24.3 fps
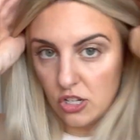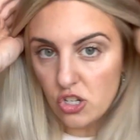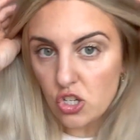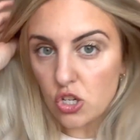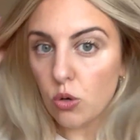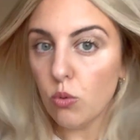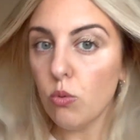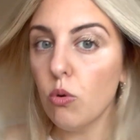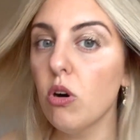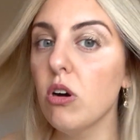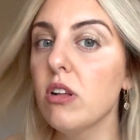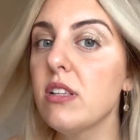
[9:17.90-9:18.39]

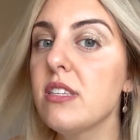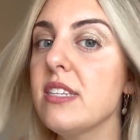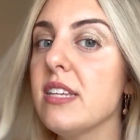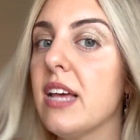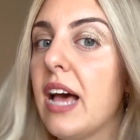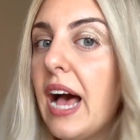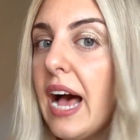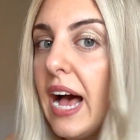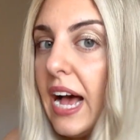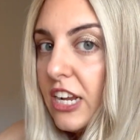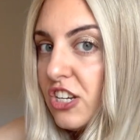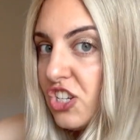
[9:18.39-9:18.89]
towards
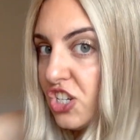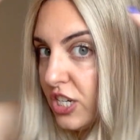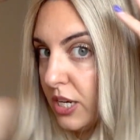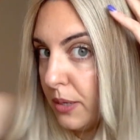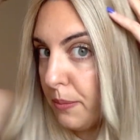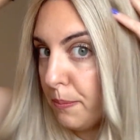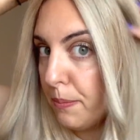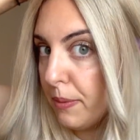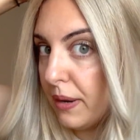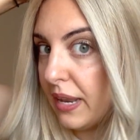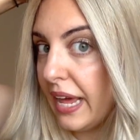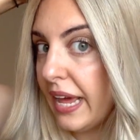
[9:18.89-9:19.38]
the ashy
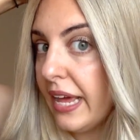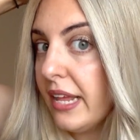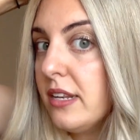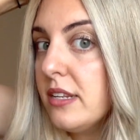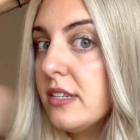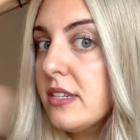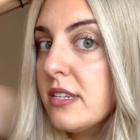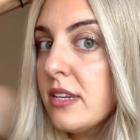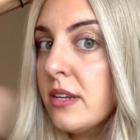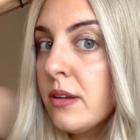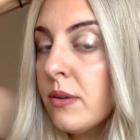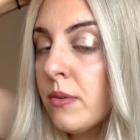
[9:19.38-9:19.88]
blend.
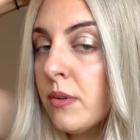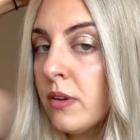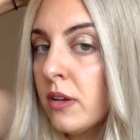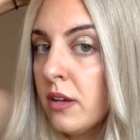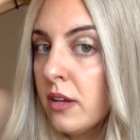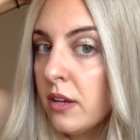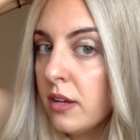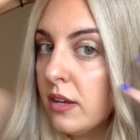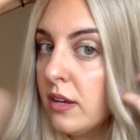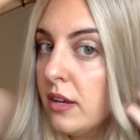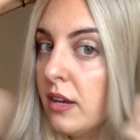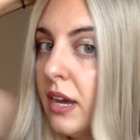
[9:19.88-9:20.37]

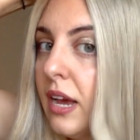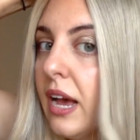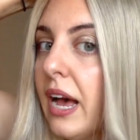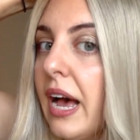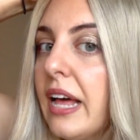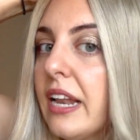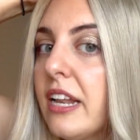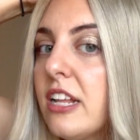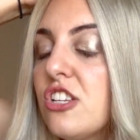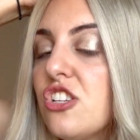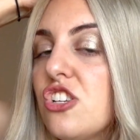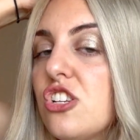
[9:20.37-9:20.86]

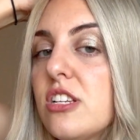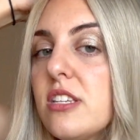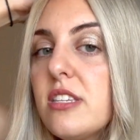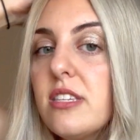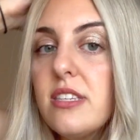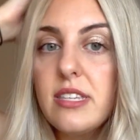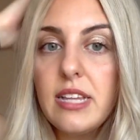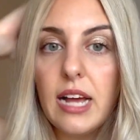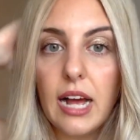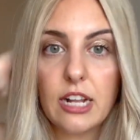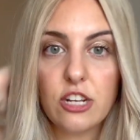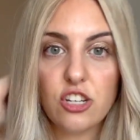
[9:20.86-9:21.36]
And it's just
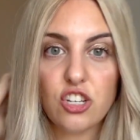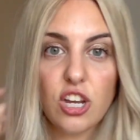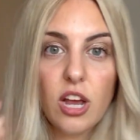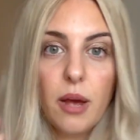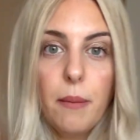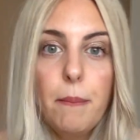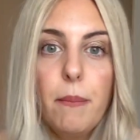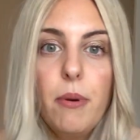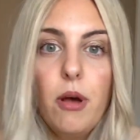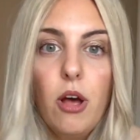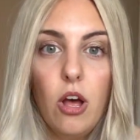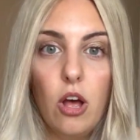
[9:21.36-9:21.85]
such a
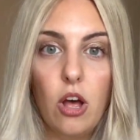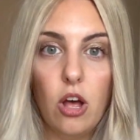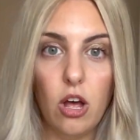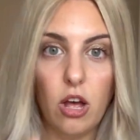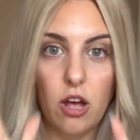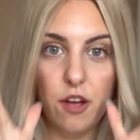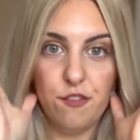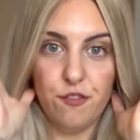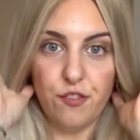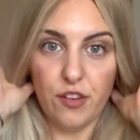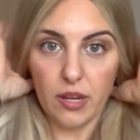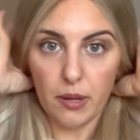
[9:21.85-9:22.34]

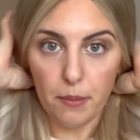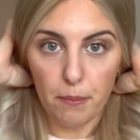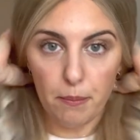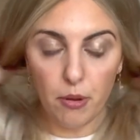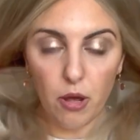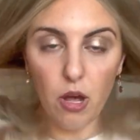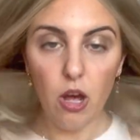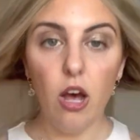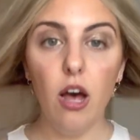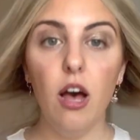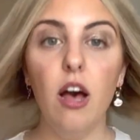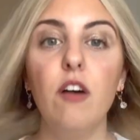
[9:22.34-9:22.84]

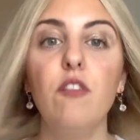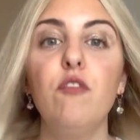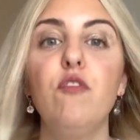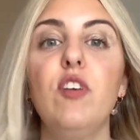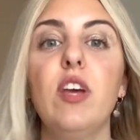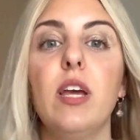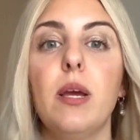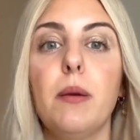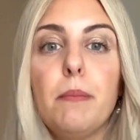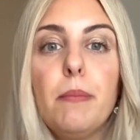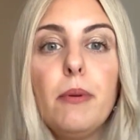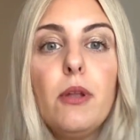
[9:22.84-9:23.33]

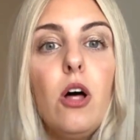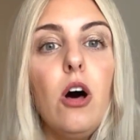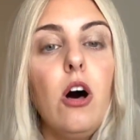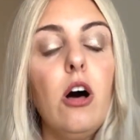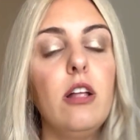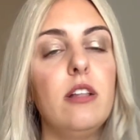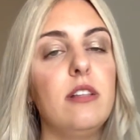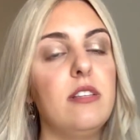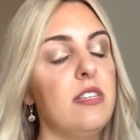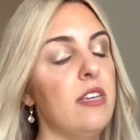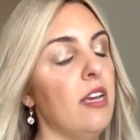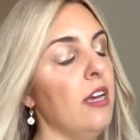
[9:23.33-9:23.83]
perfect
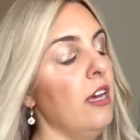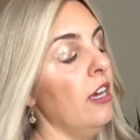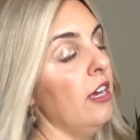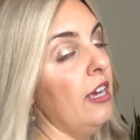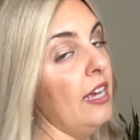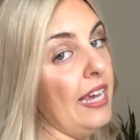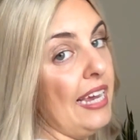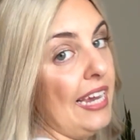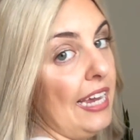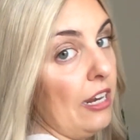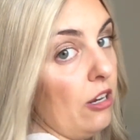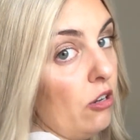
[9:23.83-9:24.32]
blonde.
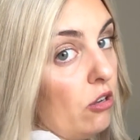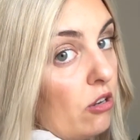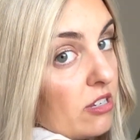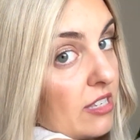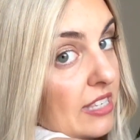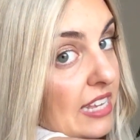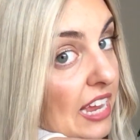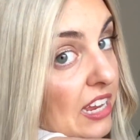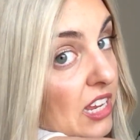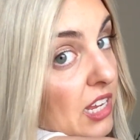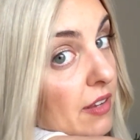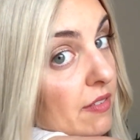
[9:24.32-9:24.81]
It looks
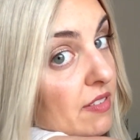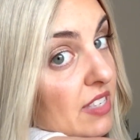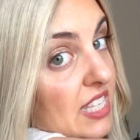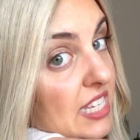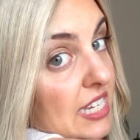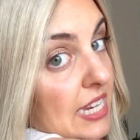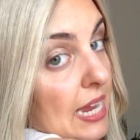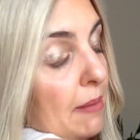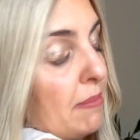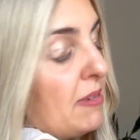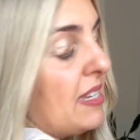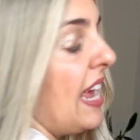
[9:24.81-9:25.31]
like you've
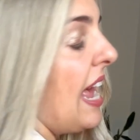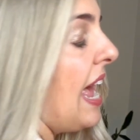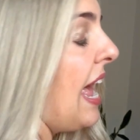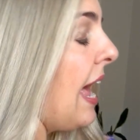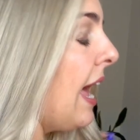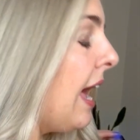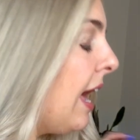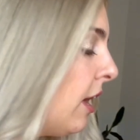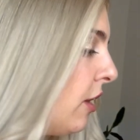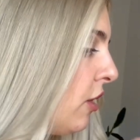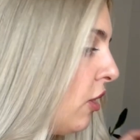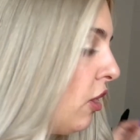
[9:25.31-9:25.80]
stepped
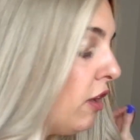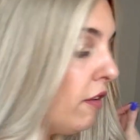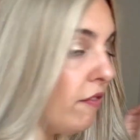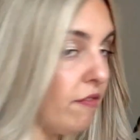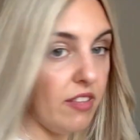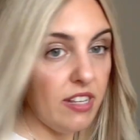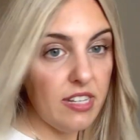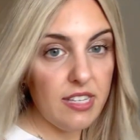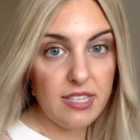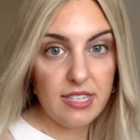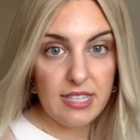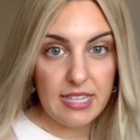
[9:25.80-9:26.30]
out of
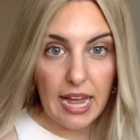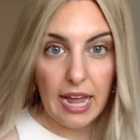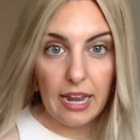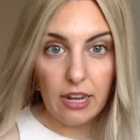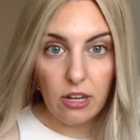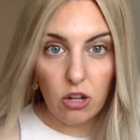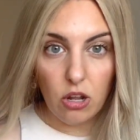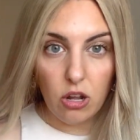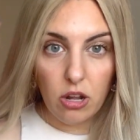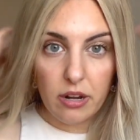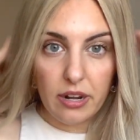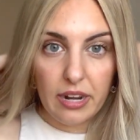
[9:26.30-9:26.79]
the
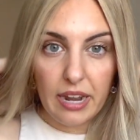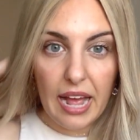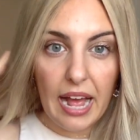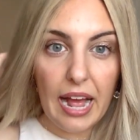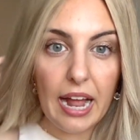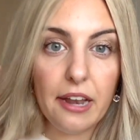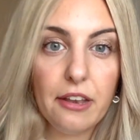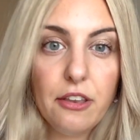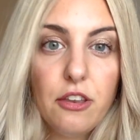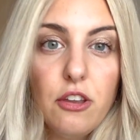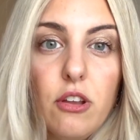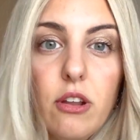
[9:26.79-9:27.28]
salon
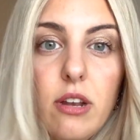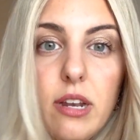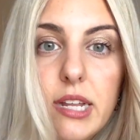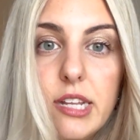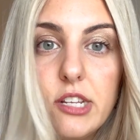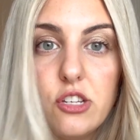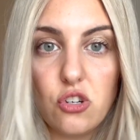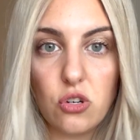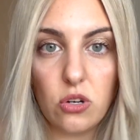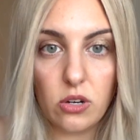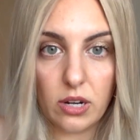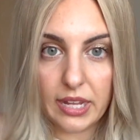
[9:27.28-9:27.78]
and you
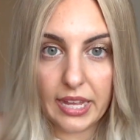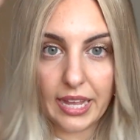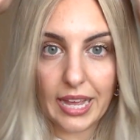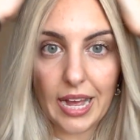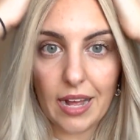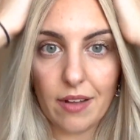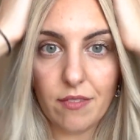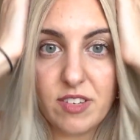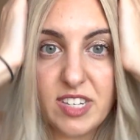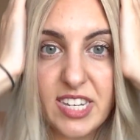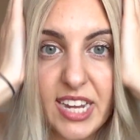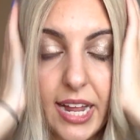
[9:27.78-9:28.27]
literally
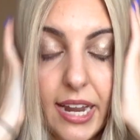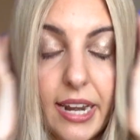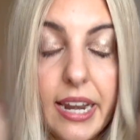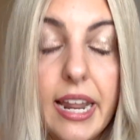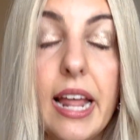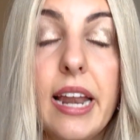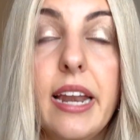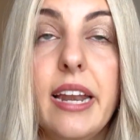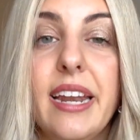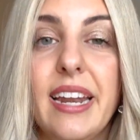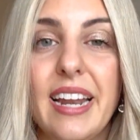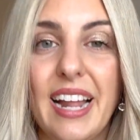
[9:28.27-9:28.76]
have
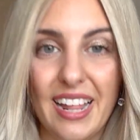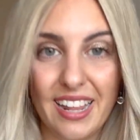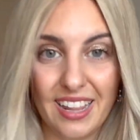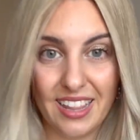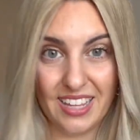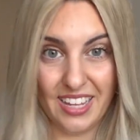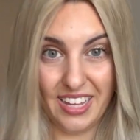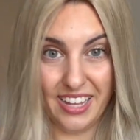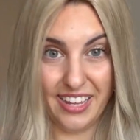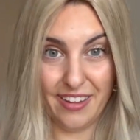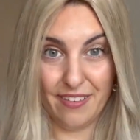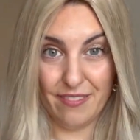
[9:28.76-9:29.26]
done
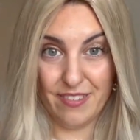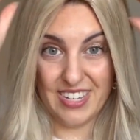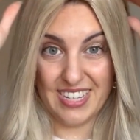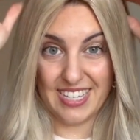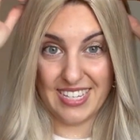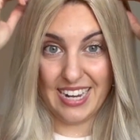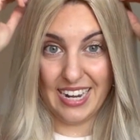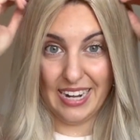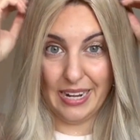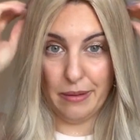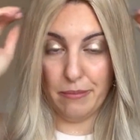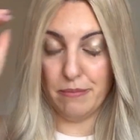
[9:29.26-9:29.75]
nothing. You've just
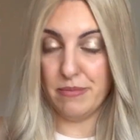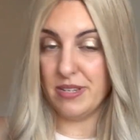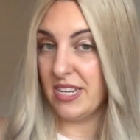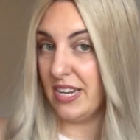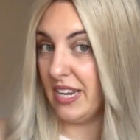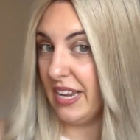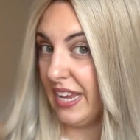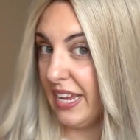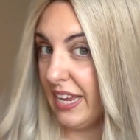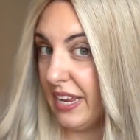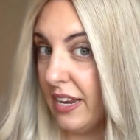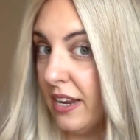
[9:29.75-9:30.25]
clipped
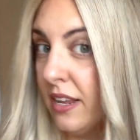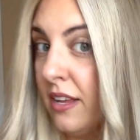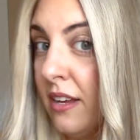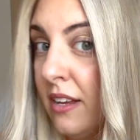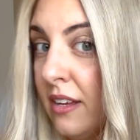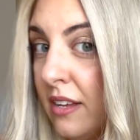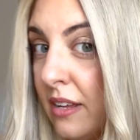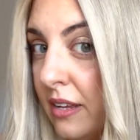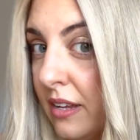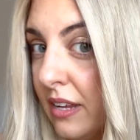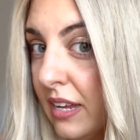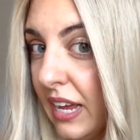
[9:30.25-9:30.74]
it in
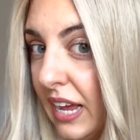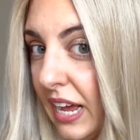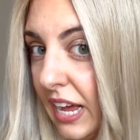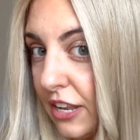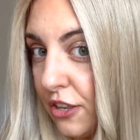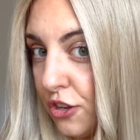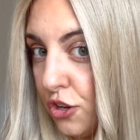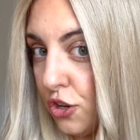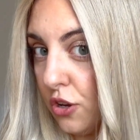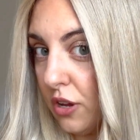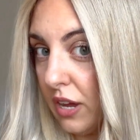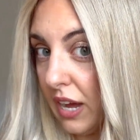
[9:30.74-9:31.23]

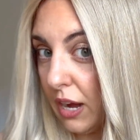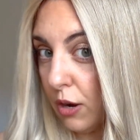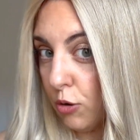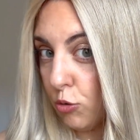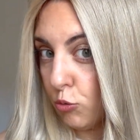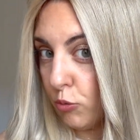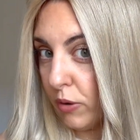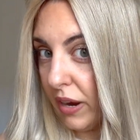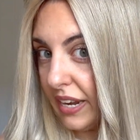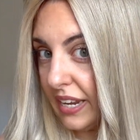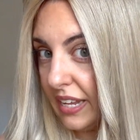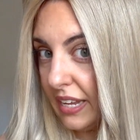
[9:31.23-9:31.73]
and you are
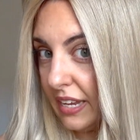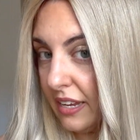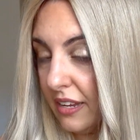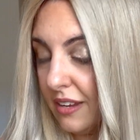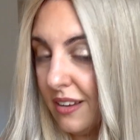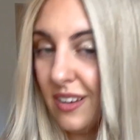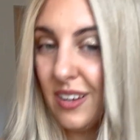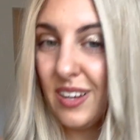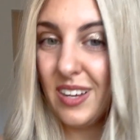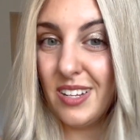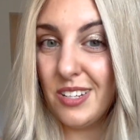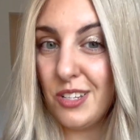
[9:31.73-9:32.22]
ready
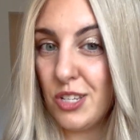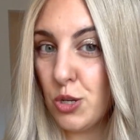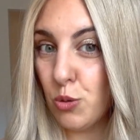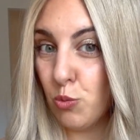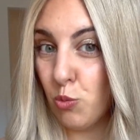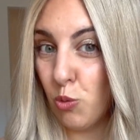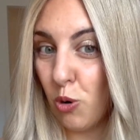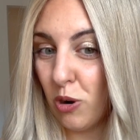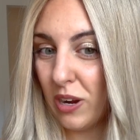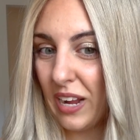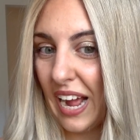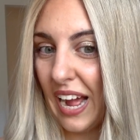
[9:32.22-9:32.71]
to
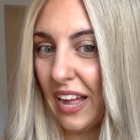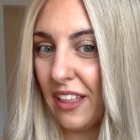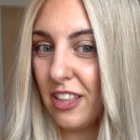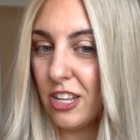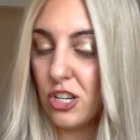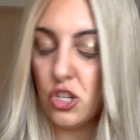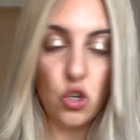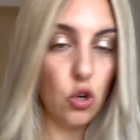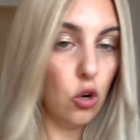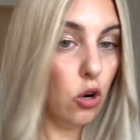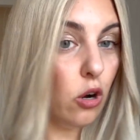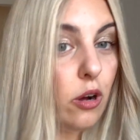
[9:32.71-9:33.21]
walk out the
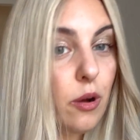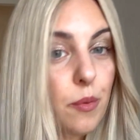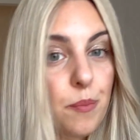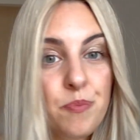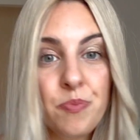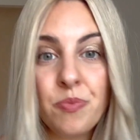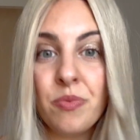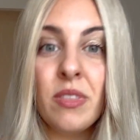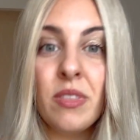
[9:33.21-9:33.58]
door